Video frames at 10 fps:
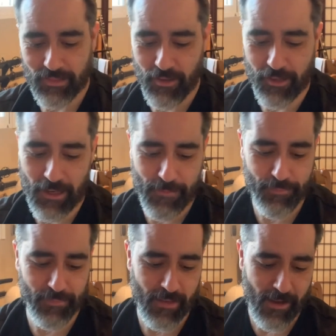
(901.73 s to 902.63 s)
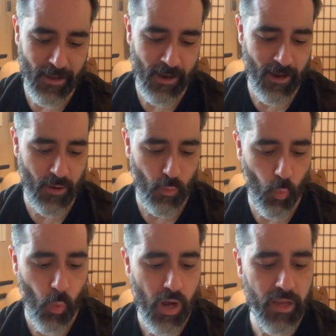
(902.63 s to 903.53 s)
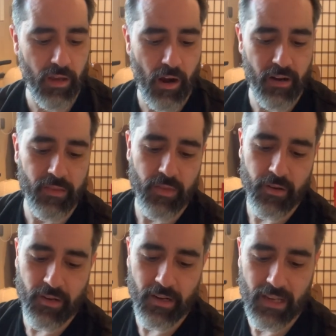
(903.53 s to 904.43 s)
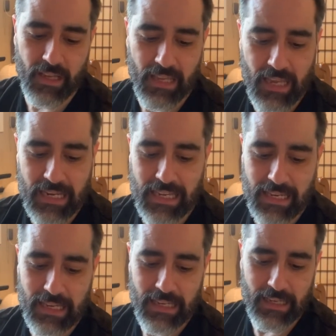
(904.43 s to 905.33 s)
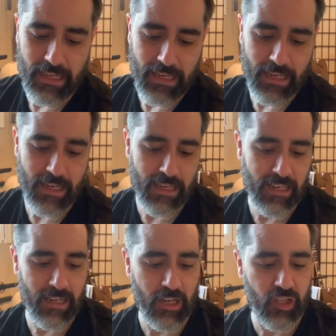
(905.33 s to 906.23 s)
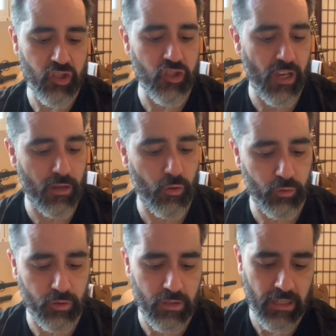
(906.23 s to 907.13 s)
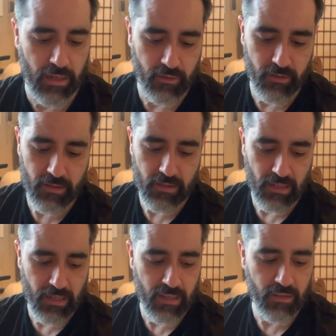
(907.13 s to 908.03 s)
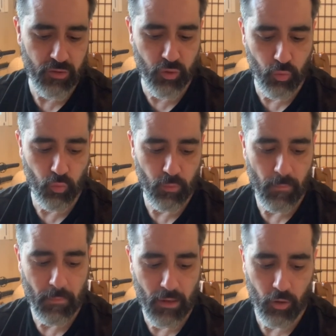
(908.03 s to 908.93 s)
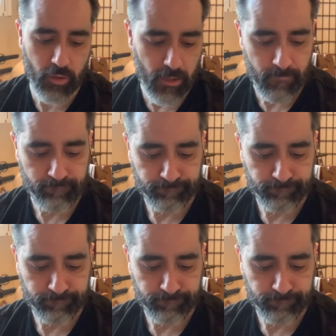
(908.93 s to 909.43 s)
Ok. Why aren't there any leggero tenors linked to melocchi?